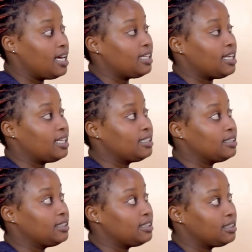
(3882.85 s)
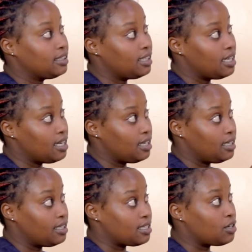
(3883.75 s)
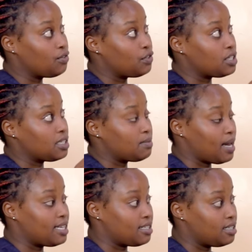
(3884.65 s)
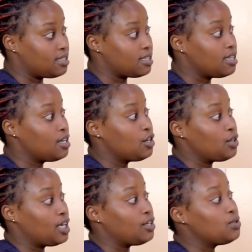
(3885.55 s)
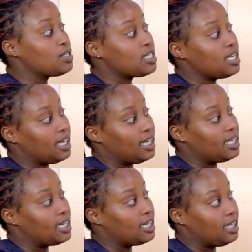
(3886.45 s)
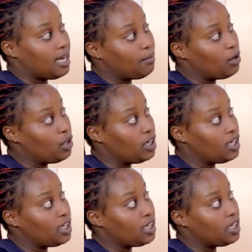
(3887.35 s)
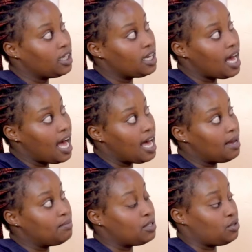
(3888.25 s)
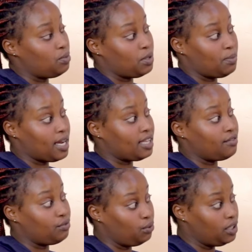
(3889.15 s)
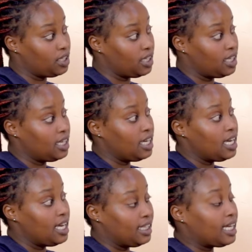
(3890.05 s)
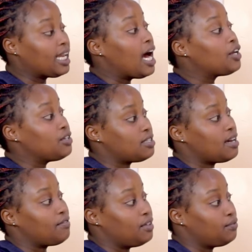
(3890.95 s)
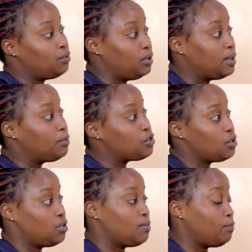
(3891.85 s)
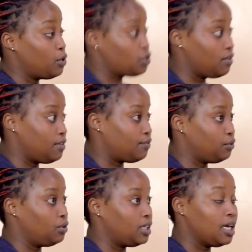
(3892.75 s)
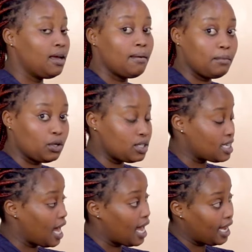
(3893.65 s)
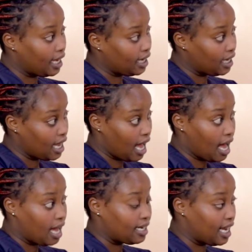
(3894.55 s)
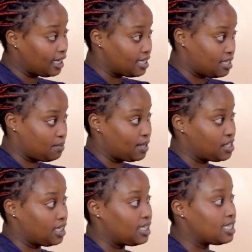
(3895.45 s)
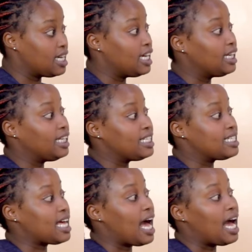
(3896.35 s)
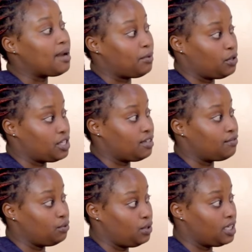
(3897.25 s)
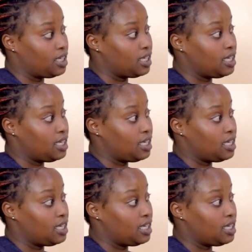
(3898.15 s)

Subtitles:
Then instead of using spices, you can use like lemon, herbs to prepare the food. And then how you serve the food, the portion of the food, because a dialysis patient needs a high protein food,